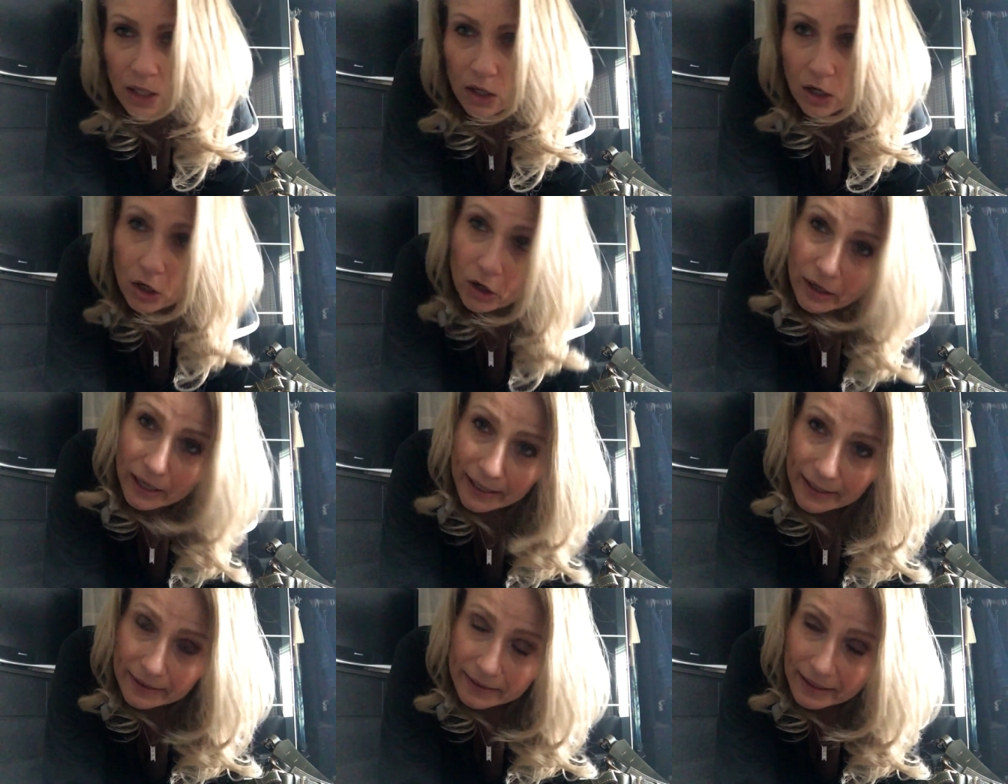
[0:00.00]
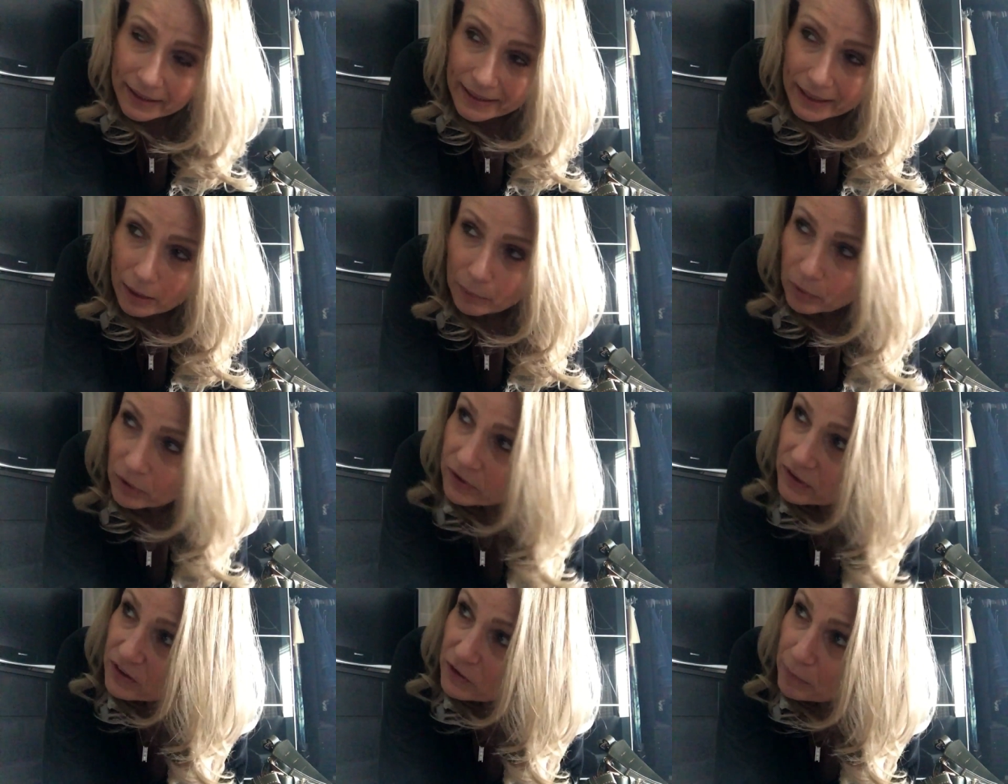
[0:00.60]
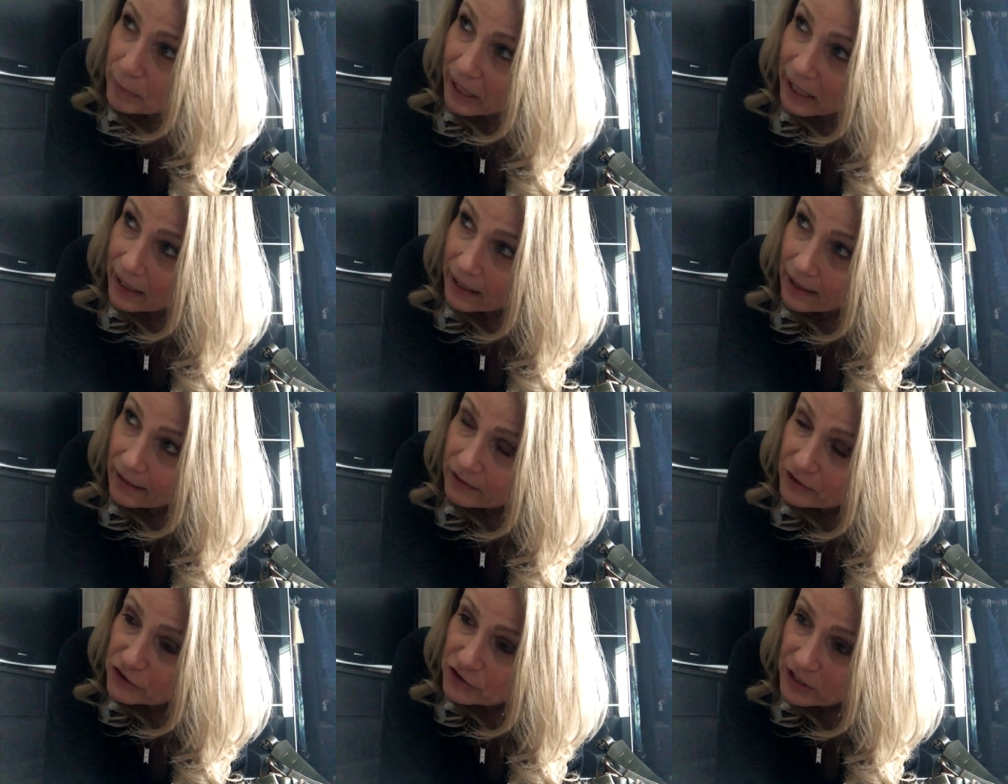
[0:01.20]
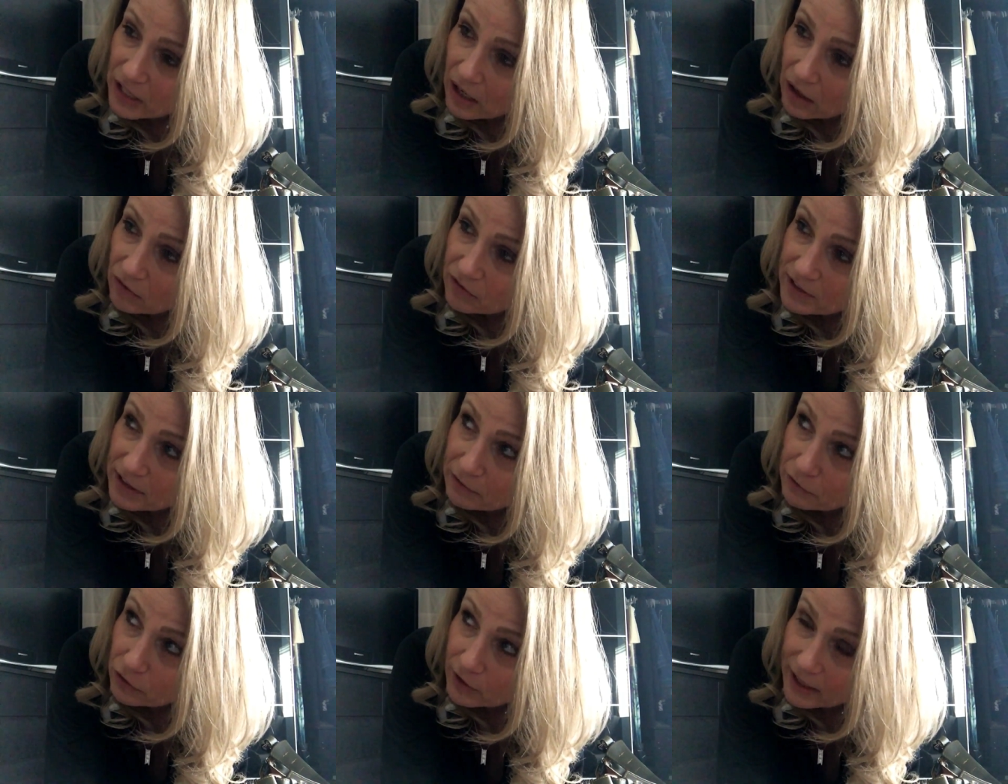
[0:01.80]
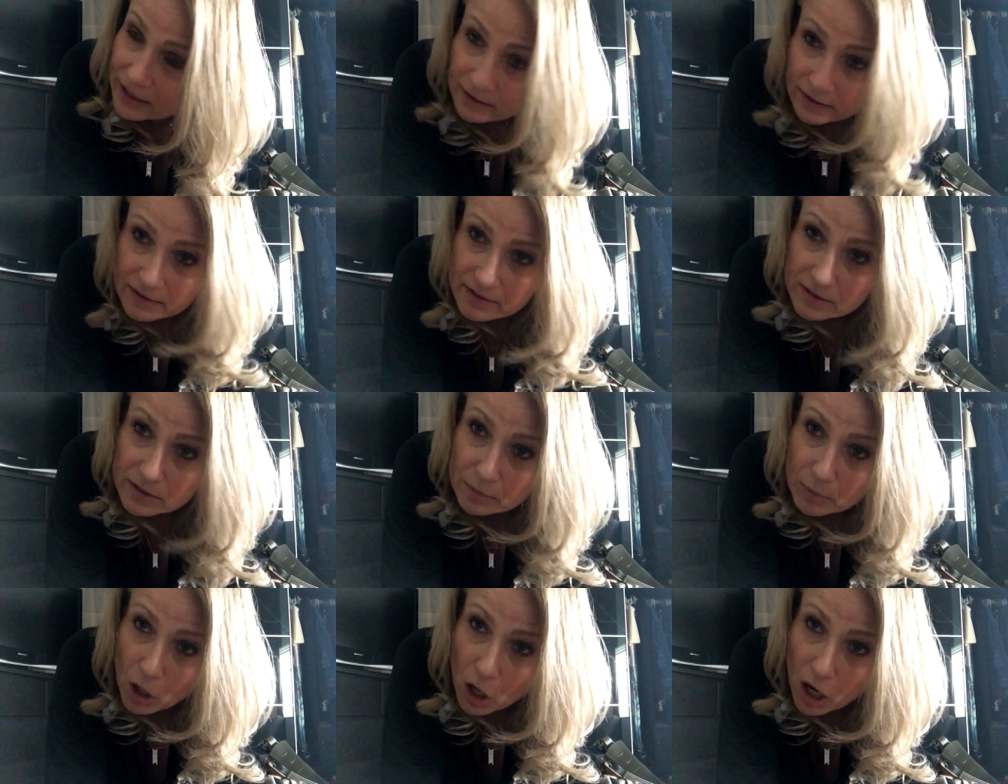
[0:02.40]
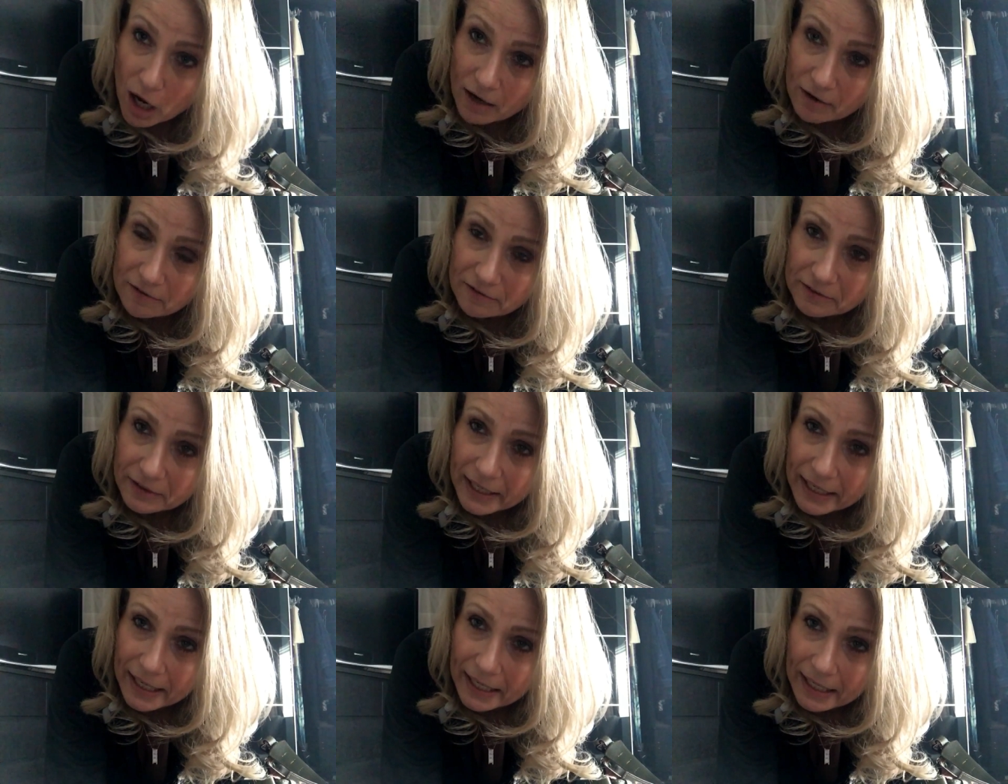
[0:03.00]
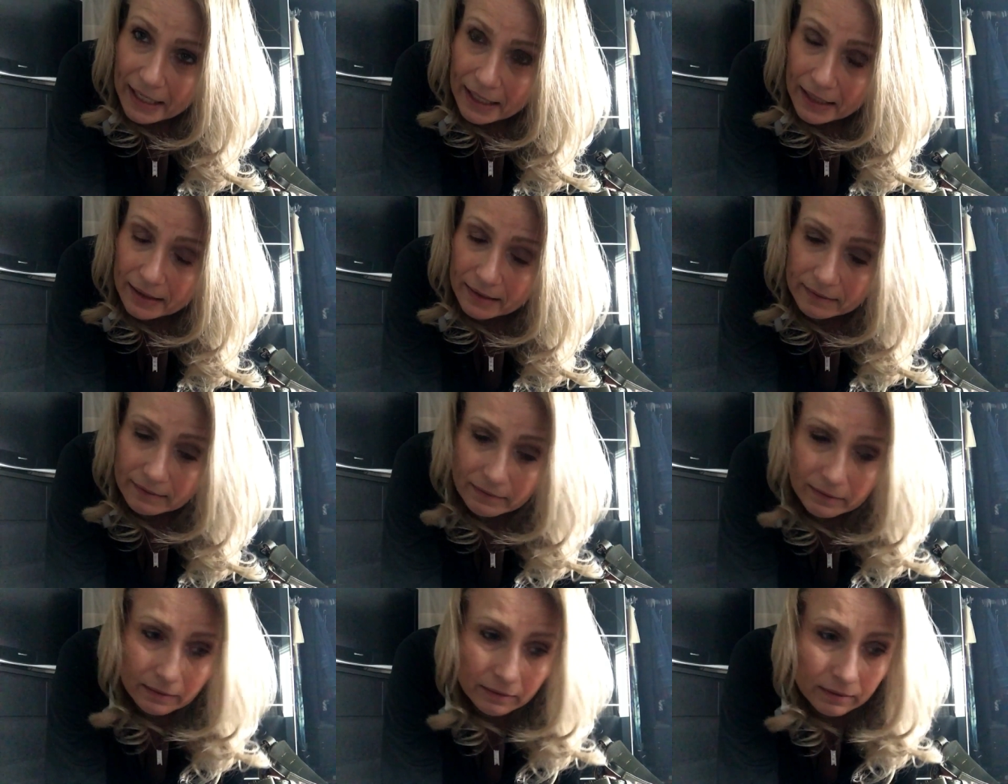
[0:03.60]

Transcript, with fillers: All right, I got to put these back on the shelves after I dust them off, and